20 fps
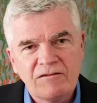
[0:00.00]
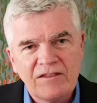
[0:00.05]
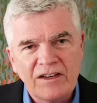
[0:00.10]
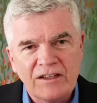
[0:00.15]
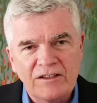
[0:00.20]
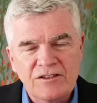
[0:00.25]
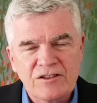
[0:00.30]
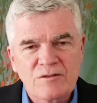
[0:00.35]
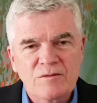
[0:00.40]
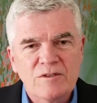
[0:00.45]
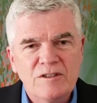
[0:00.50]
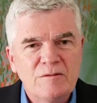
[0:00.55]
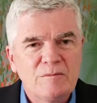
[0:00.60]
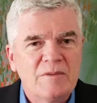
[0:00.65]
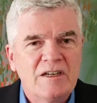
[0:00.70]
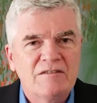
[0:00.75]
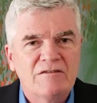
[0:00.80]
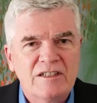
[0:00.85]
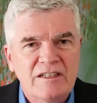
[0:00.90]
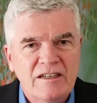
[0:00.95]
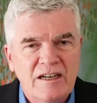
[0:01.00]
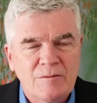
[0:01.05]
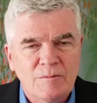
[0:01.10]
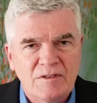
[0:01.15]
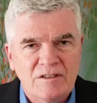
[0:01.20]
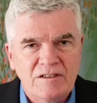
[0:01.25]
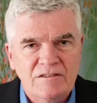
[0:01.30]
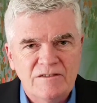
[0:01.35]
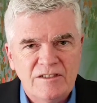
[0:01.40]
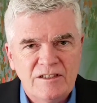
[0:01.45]
fell swoop every
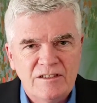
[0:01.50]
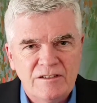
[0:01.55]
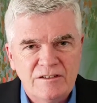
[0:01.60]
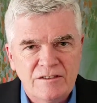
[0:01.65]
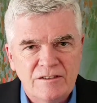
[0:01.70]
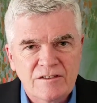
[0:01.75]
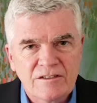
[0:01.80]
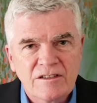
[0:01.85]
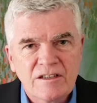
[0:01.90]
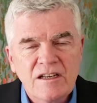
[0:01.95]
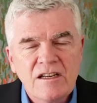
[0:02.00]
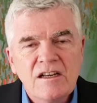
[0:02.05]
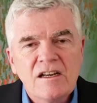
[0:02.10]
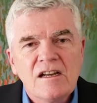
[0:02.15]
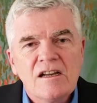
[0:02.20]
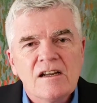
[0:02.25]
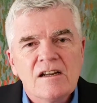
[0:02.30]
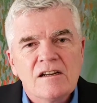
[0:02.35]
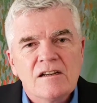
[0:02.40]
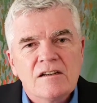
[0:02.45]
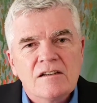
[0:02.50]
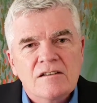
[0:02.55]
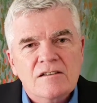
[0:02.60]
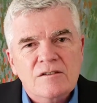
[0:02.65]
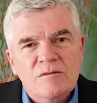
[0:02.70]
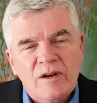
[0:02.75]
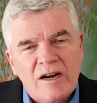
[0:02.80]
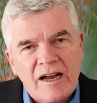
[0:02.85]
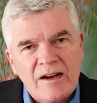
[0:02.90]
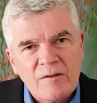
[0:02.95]
couple of years.
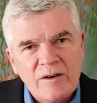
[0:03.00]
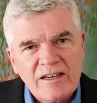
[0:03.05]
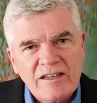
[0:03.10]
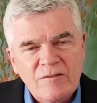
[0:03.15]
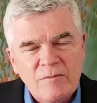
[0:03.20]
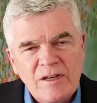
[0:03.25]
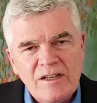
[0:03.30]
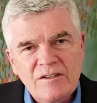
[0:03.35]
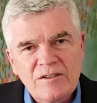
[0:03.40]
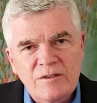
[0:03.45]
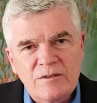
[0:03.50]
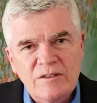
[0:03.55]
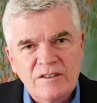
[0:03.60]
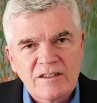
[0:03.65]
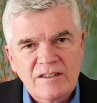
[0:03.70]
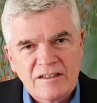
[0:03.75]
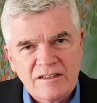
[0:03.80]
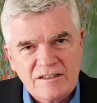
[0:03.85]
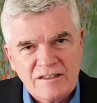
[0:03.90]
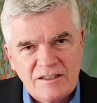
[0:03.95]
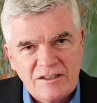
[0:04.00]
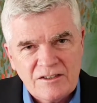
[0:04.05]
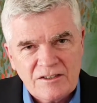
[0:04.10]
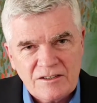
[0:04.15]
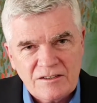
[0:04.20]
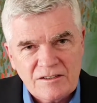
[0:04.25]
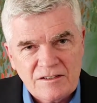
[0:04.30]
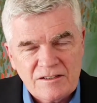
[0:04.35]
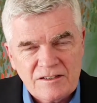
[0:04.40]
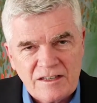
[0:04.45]
So what I recommend to
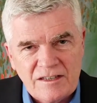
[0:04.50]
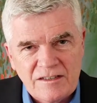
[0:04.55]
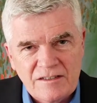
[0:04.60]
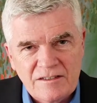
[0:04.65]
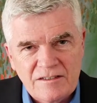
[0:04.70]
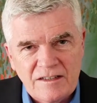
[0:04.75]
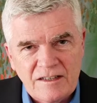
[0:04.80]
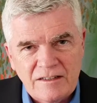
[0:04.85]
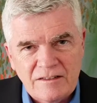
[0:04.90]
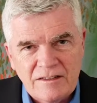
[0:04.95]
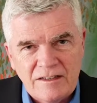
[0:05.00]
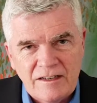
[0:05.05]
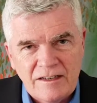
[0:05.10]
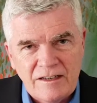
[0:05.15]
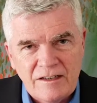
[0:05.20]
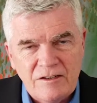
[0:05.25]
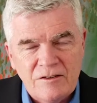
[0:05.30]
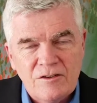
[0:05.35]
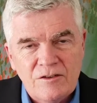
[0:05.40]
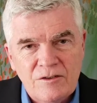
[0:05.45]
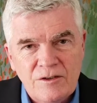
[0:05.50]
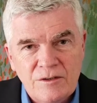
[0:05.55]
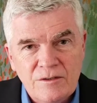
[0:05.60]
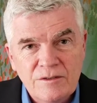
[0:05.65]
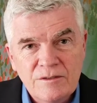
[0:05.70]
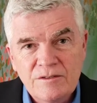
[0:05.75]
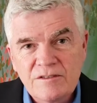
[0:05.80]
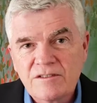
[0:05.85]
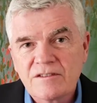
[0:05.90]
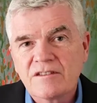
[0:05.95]
organizations is that they
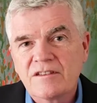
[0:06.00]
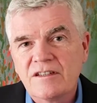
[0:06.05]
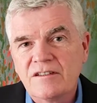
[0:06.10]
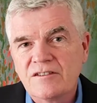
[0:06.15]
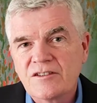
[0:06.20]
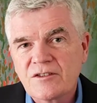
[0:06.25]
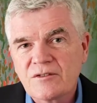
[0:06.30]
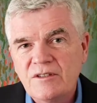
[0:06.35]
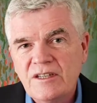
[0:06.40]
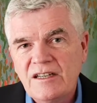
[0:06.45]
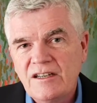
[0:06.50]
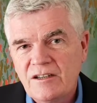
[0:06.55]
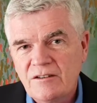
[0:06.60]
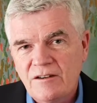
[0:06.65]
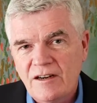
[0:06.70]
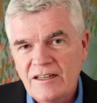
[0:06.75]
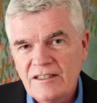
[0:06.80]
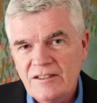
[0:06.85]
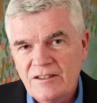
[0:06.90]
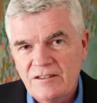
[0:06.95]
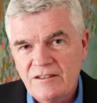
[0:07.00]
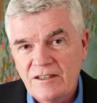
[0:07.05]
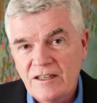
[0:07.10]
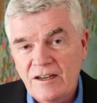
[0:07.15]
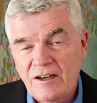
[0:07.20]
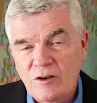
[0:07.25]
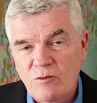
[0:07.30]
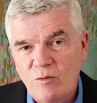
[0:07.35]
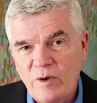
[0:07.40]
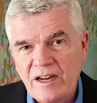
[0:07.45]
use their screening criteria
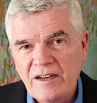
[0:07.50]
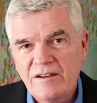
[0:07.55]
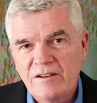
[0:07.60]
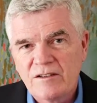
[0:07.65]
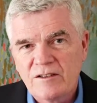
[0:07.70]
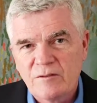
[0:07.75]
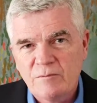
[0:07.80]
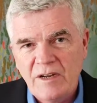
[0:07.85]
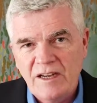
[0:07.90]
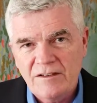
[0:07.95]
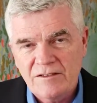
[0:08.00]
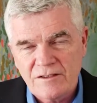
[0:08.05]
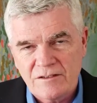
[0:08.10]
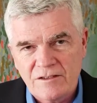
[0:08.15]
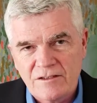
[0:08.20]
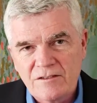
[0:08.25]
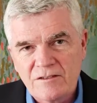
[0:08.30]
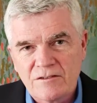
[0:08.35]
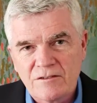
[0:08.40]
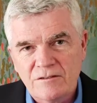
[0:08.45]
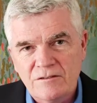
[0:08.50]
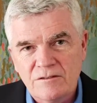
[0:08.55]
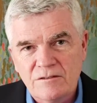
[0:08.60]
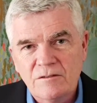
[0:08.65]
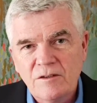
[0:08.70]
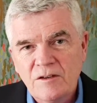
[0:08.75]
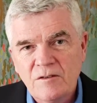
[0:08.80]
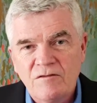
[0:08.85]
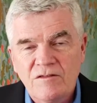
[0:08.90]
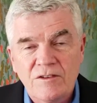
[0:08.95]
on a regular basis to,
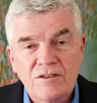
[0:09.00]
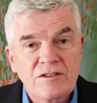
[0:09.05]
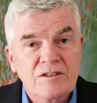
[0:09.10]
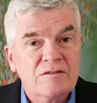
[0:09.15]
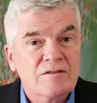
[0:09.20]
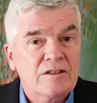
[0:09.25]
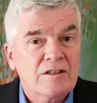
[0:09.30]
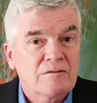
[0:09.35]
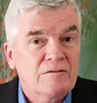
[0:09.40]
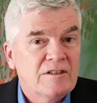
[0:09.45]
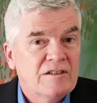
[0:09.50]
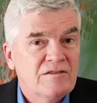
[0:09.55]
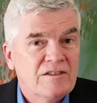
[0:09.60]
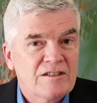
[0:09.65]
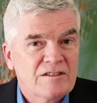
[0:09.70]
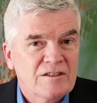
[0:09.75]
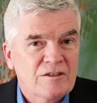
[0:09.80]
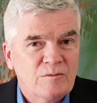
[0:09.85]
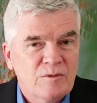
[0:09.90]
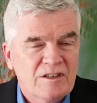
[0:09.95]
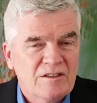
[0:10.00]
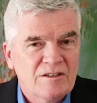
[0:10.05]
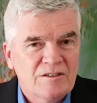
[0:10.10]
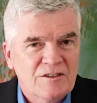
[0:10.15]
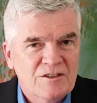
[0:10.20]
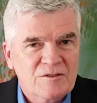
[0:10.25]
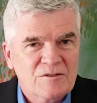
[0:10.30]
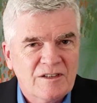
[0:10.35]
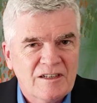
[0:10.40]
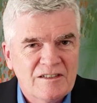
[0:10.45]
first of all, revisit whether
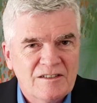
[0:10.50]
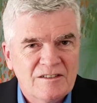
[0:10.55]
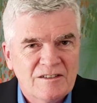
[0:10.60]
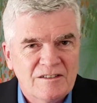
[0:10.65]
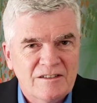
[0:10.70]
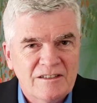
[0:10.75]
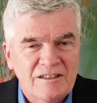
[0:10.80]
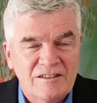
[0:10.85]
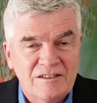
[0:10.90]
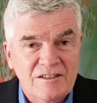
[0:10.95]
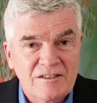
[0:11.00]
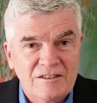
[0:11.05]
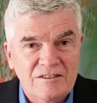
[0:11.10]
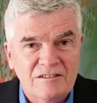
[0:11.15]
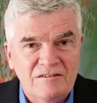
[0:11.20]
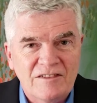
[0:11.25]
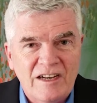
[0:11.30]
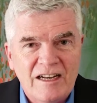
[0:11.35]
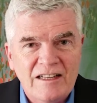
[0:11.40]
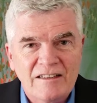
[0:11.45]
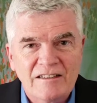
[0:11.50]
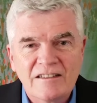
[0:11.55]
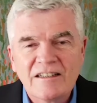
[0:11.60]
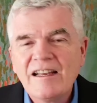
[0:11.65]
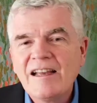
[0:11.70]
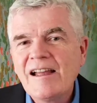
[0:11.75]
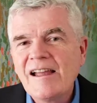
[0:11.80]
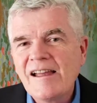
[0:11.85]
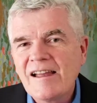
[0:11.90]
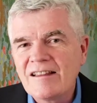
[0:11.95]
those criteria are still valid,
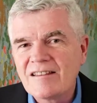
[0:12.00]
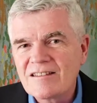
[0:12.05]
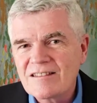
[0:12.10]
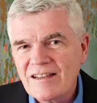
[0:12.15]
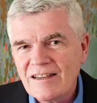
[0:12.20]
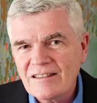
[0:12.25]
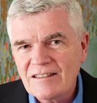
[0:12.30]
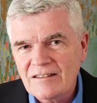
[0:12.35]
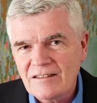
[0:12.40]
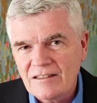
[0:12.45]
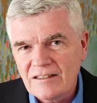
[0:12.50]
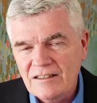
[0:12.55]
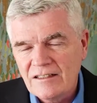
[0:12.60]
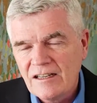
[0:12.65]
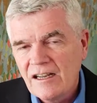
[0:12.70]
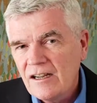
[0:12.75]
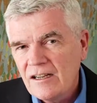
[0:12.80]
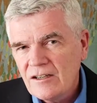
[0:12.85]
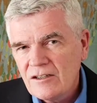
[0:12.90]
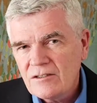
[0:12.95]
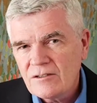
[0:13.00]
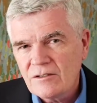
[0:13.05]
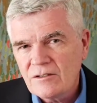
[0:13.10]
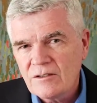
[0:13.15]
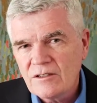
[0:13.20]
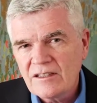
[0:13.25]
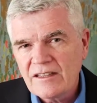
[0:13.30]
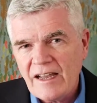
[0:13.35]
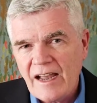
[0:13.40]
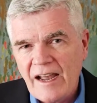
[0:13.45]
and secondly, to
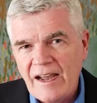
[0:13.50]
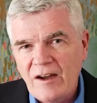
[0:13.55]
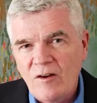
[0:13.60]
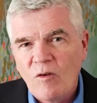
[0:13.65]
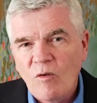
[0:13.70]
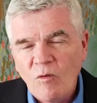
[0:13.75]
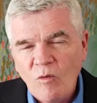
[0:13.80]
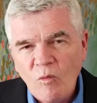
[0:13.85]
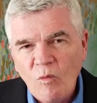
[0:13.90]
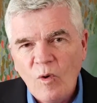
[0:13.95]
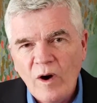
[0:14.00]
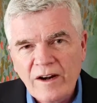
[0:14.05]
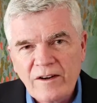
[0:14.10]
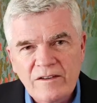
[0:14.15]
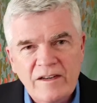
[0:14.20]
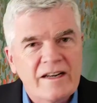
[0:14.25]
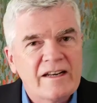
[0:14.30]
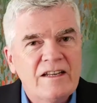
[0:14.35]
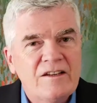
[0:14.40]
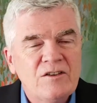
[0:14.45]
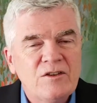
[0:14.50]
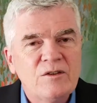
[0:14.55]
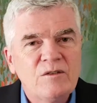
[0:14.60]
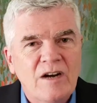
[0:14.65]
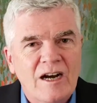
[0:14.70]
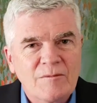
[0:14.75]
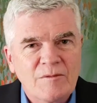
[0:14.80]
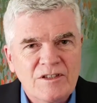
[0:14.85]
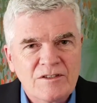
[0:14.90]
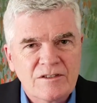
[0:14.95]
look at what are any new
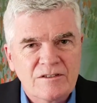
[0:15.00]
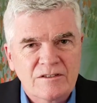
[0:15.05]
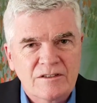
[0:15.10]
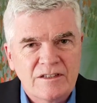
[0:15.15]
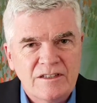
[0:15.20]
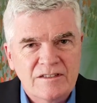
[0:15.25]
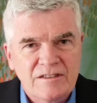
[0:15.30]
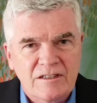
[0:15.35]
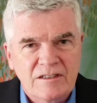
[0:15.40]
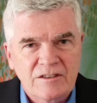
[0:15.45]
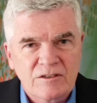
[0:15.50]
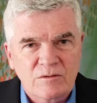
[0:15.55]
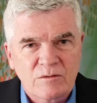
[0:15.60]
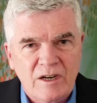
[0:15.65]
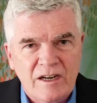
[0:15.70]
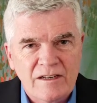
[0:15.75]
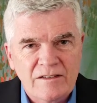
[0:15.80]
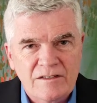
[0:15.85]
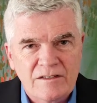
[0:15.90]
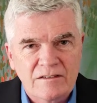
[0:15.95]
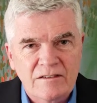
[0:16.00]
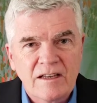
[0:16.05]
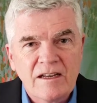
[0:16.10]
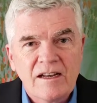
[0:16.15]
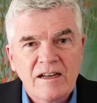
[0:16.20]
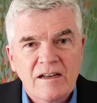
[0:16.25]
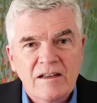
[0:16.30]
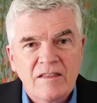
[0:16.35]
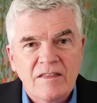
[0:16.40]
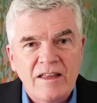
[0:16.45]
opportunities on the horizon
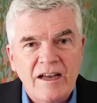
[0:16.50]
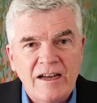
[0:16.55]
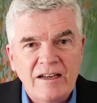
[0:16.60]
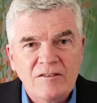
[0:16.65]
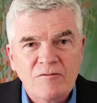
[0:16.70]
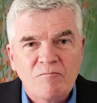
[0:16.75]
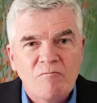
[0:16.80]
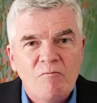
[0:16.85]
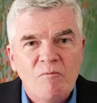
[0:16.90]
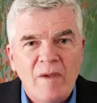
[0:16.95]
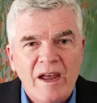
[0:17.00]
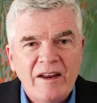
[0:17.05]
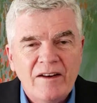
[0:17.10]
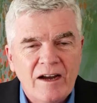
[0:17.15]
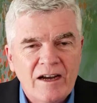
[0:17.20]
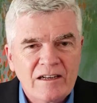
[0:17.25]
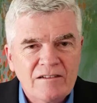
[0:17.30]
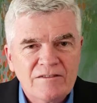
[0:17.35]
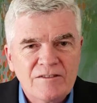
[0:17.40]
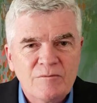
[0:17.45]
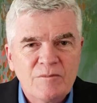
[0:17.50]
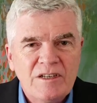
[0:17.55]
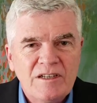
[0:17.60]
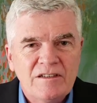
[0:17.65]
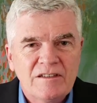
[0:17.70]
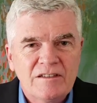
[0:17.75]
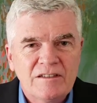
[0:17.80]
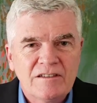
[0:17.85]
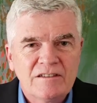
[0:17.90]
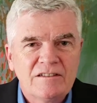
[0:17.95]
that may not have
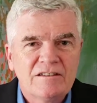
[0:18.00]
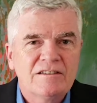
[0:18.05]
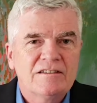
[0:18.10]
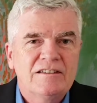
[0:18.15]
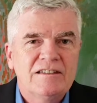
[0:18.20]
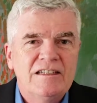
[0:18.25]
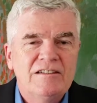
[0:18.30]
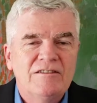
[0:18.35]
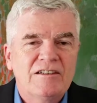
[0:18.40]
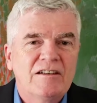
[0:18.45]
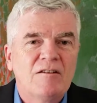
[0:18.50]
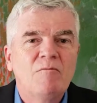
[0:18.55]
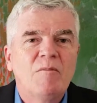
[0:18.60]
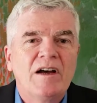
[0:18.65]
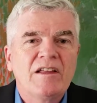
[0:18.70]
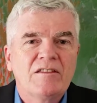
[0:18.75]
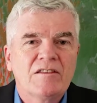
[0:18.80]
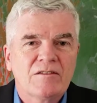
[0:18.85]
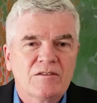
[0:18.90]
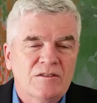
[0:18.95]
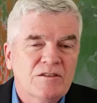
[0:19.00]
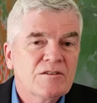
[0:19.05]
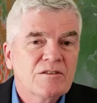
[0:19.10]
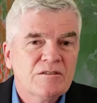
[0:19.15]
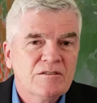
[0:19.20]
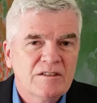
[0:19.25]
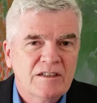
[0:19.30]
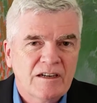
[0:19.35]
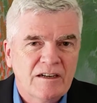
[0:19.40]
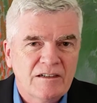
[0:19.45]
appeared even a month or
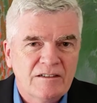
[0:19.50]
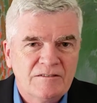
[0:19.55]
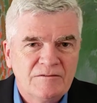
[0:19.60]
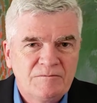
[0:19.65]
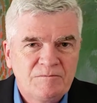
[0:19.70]
two ago.